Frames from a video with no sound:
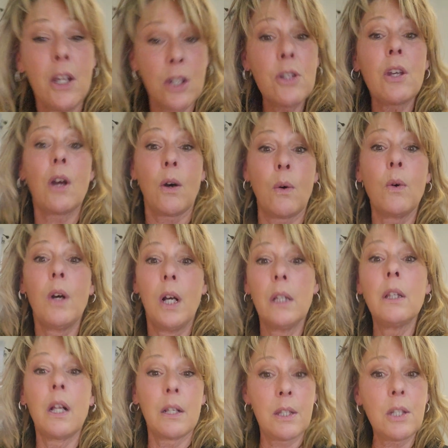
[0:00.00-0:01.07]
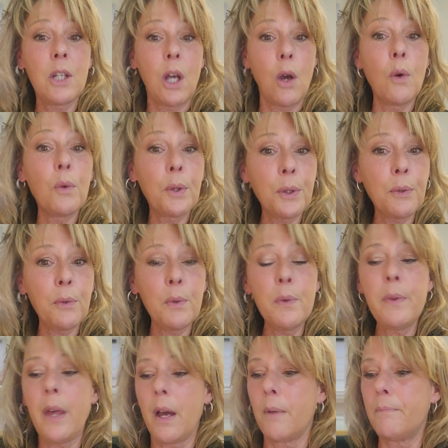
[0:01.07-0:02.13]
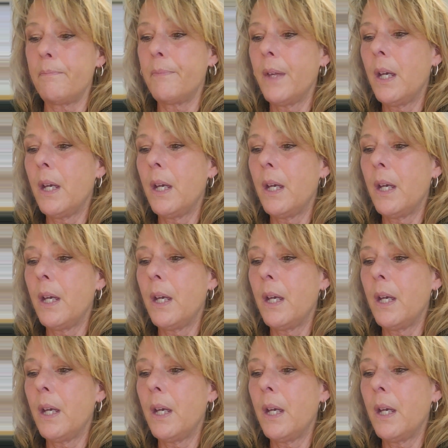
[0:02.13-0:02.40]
So let's go through them.